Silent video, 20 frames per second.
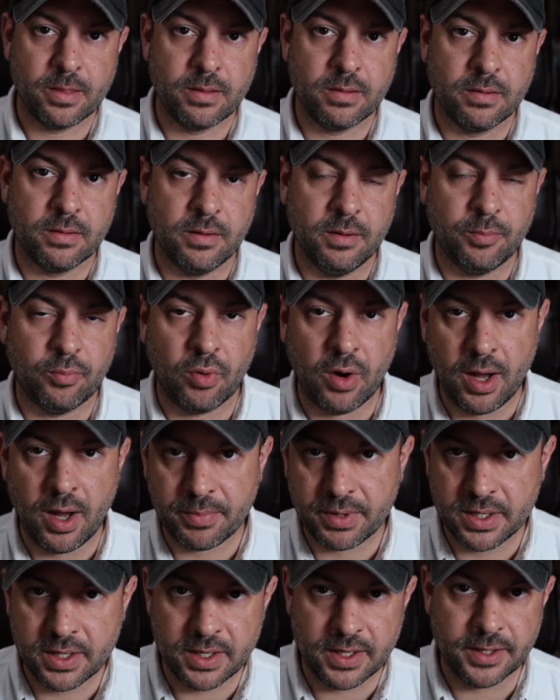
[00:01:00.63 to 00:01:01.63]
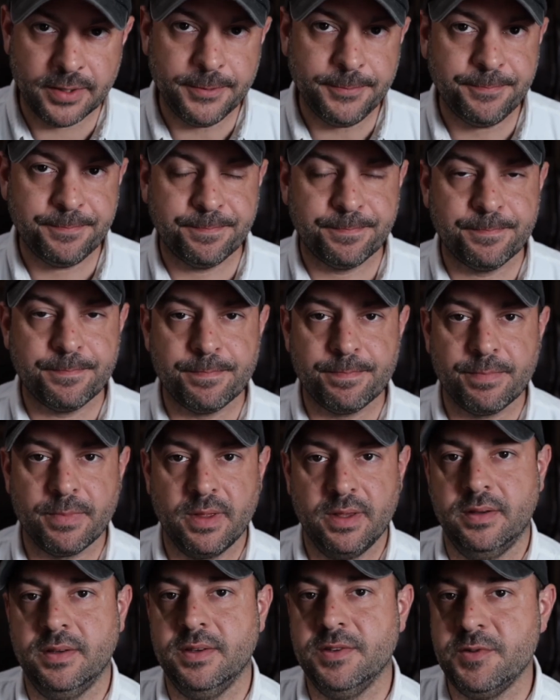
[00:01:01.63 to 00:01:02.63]
A prop gun
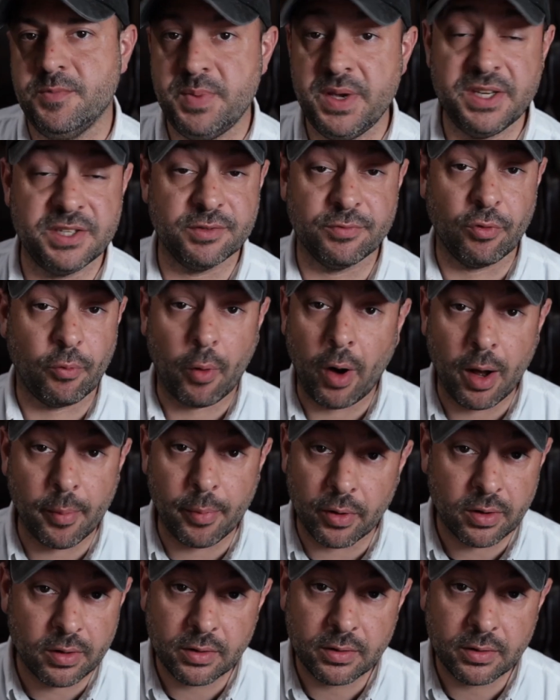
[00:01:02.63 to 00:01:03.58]
is a piece of rubber